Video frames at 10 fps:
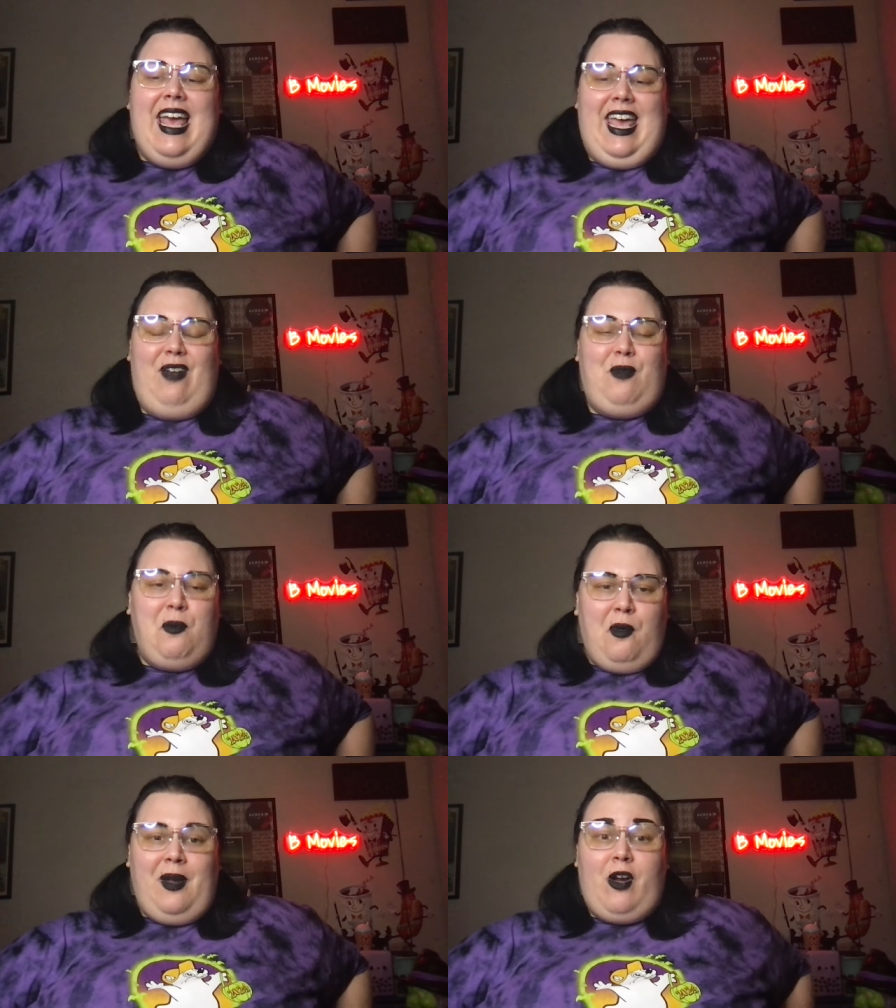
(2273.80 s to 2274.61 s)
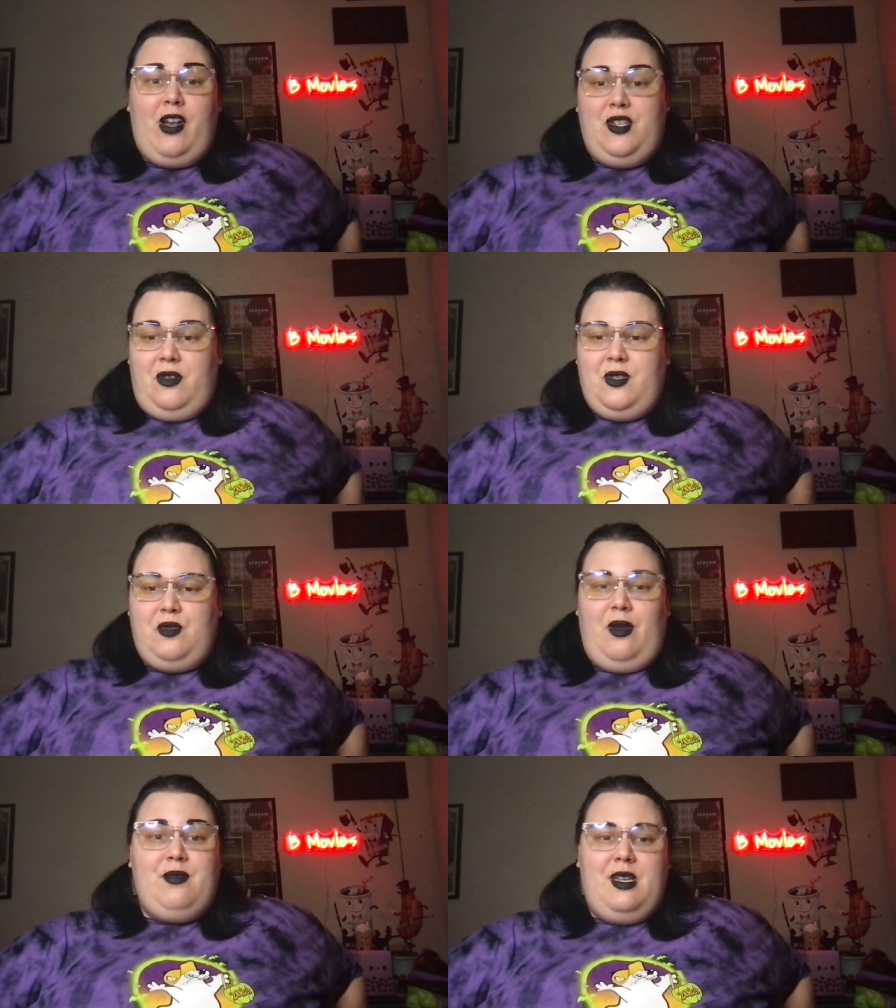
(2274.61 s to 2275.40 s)
And will premiere on Adult
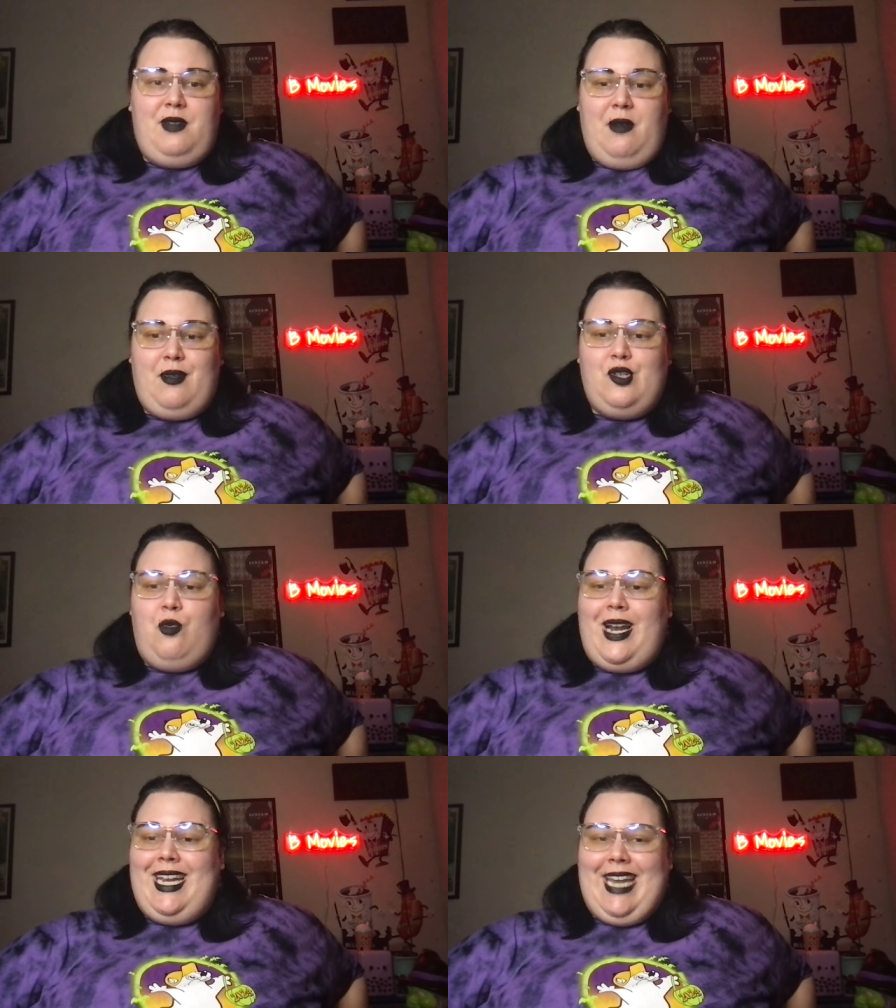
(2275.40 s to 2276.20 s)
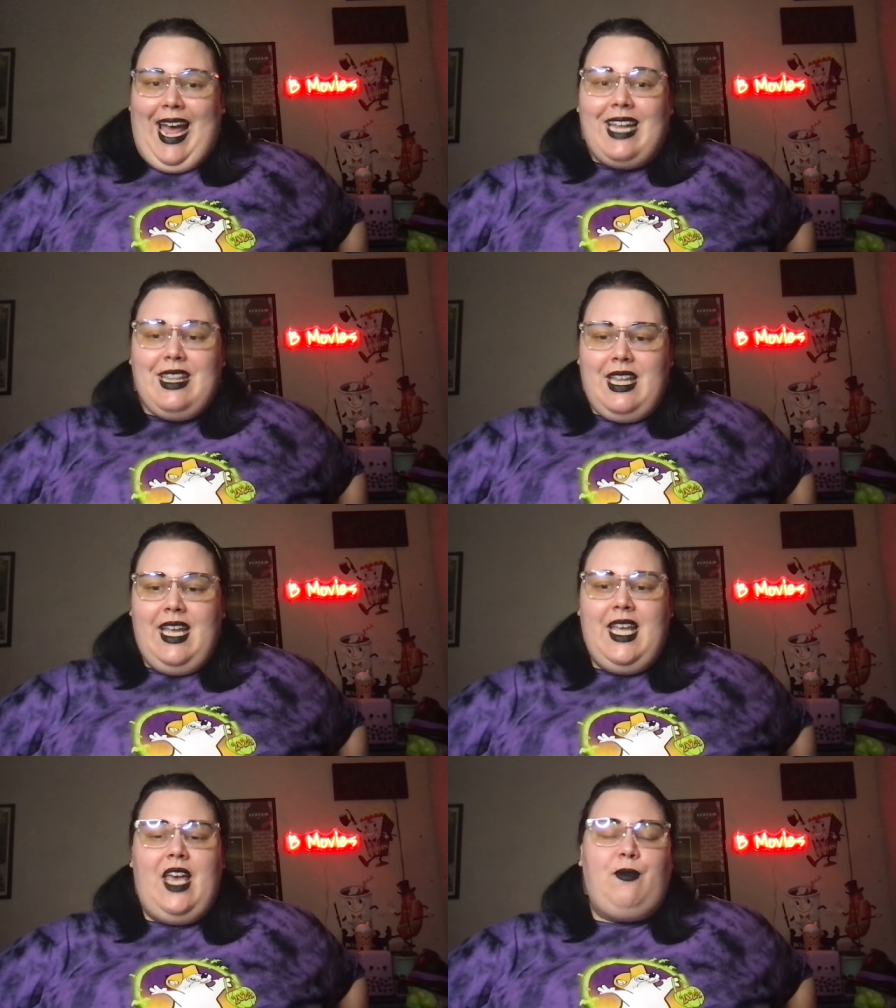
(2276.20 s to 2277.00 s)
Swim September
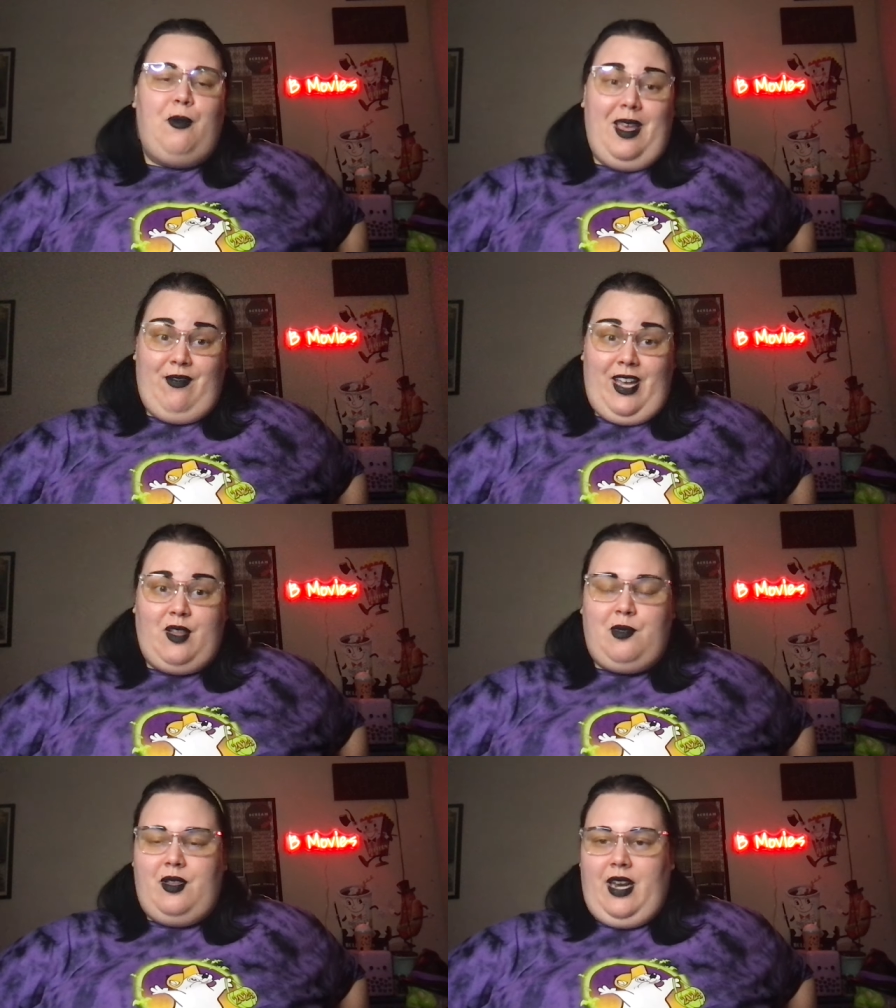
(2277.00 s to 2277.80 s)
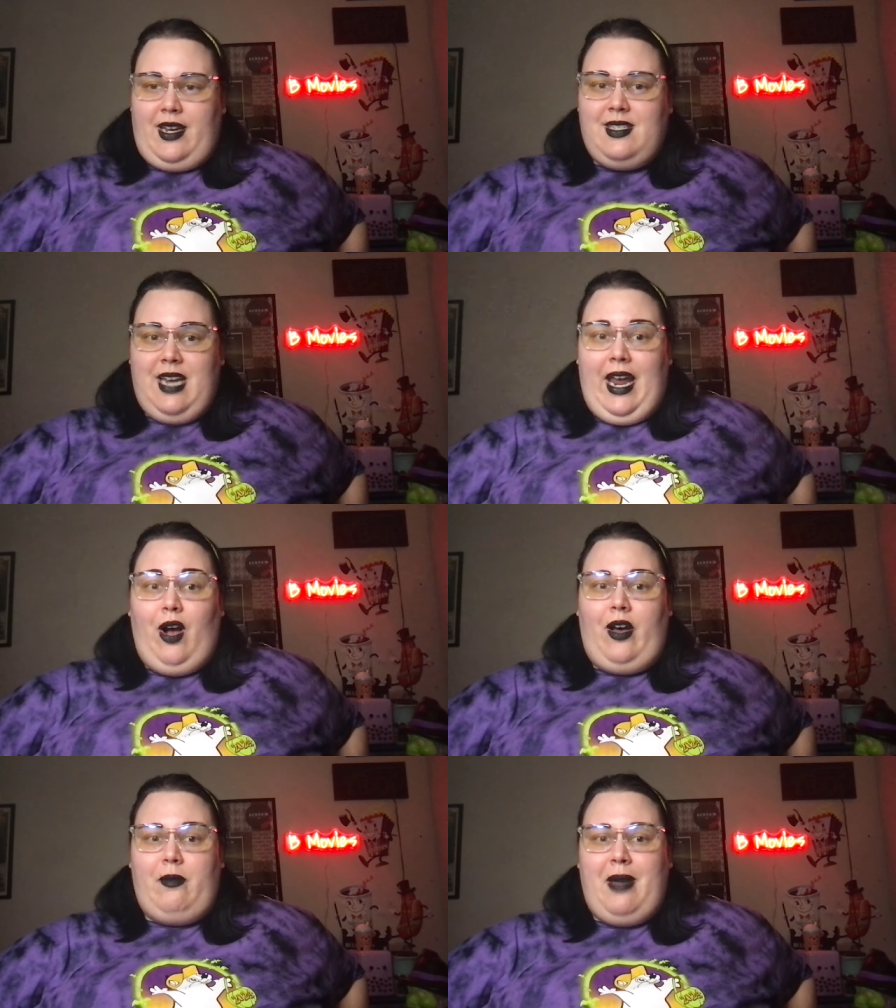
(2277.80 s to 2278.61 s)
29th and will be available the next day
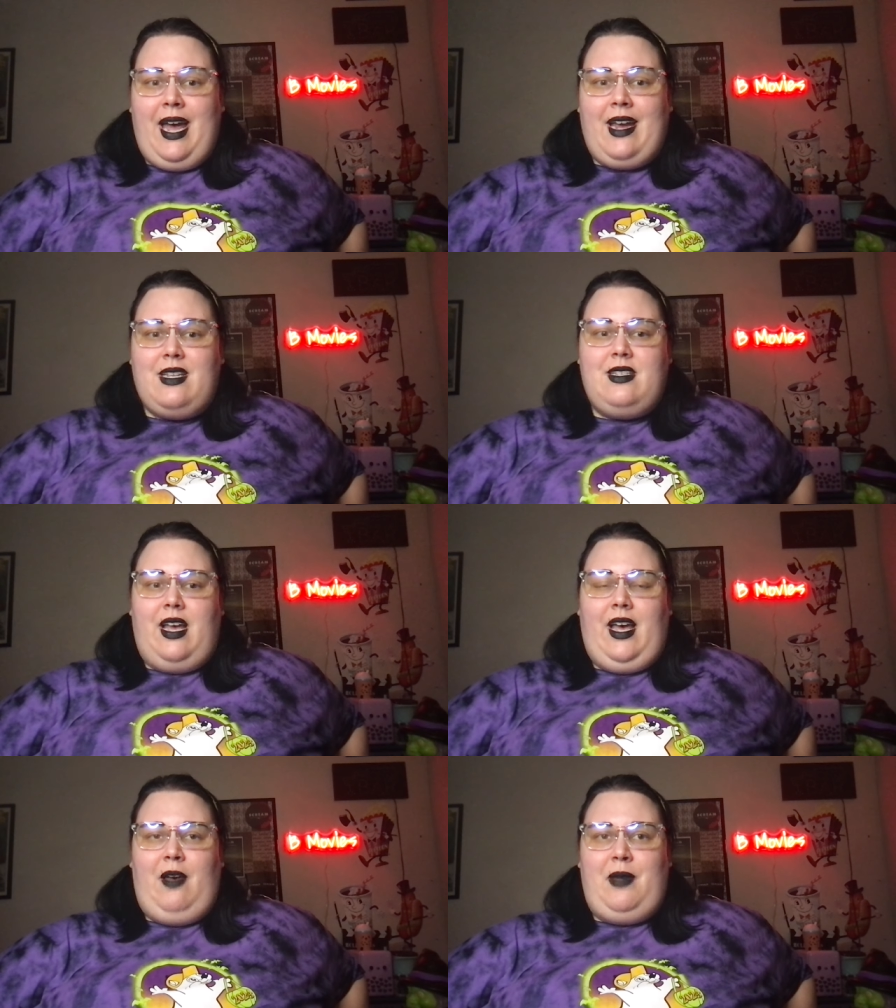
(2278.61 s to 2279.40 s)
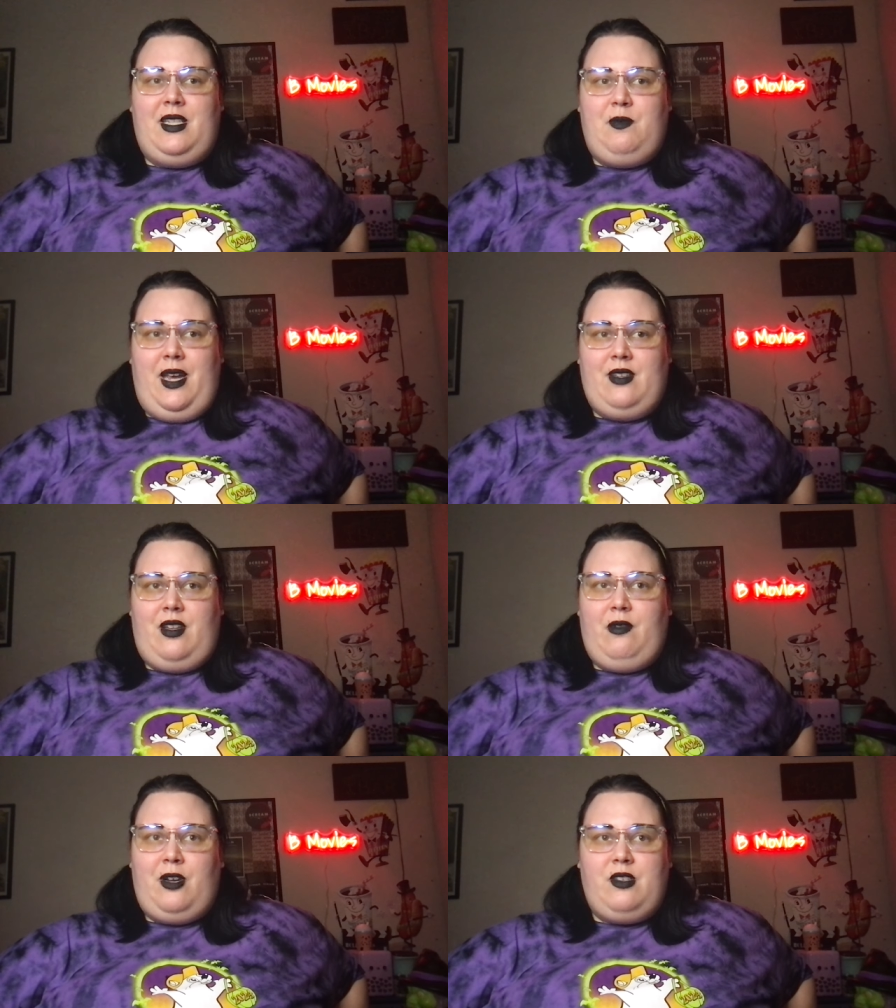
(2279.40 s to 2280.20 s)
on Max. It's based
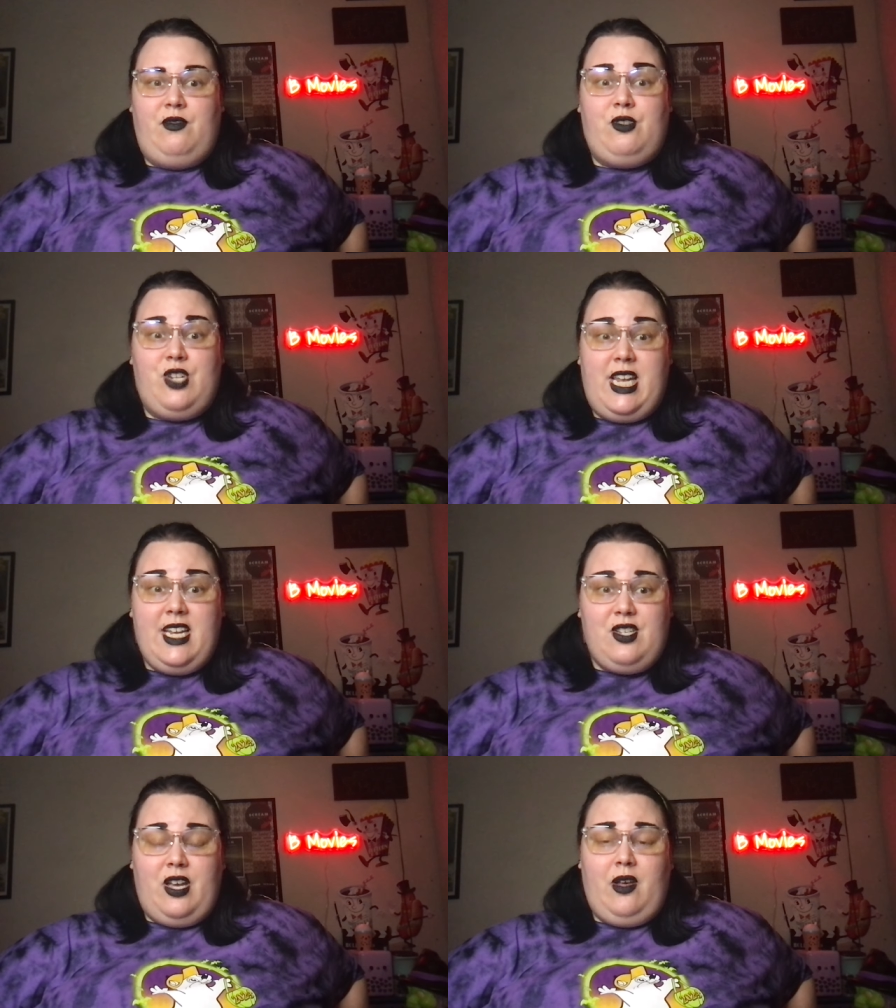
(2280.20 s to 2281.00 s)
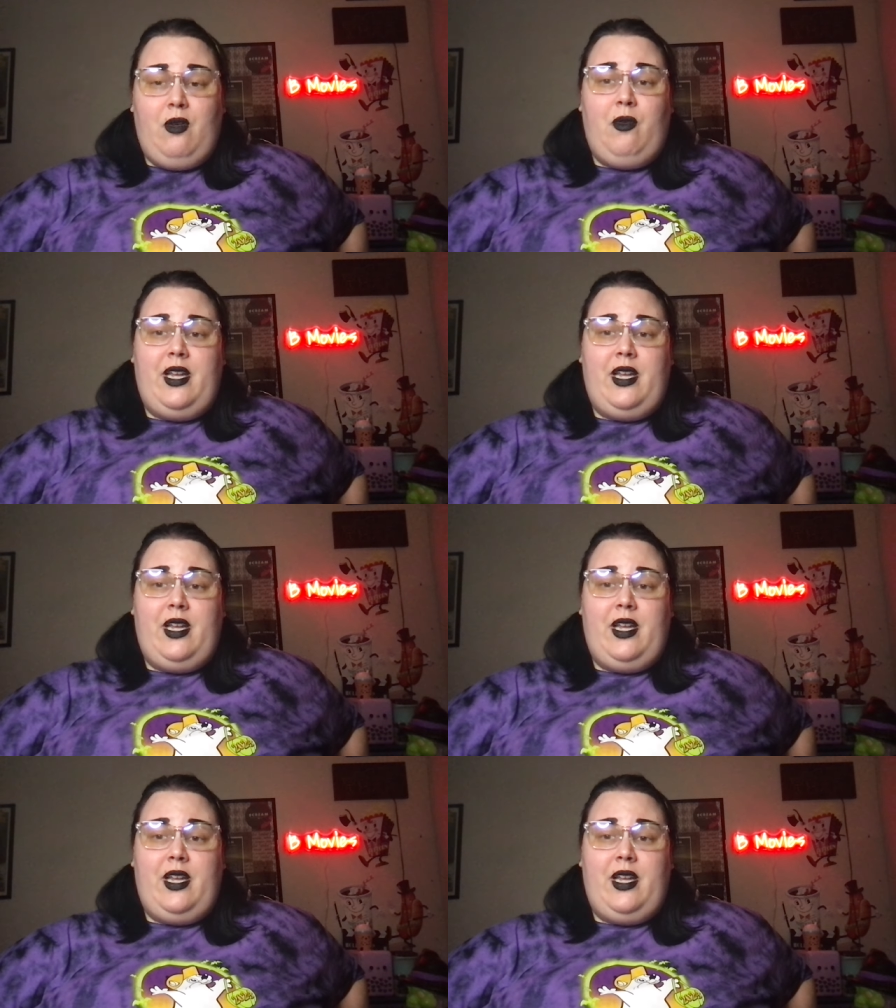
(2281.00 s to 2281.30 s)
on the works of Junji Ito.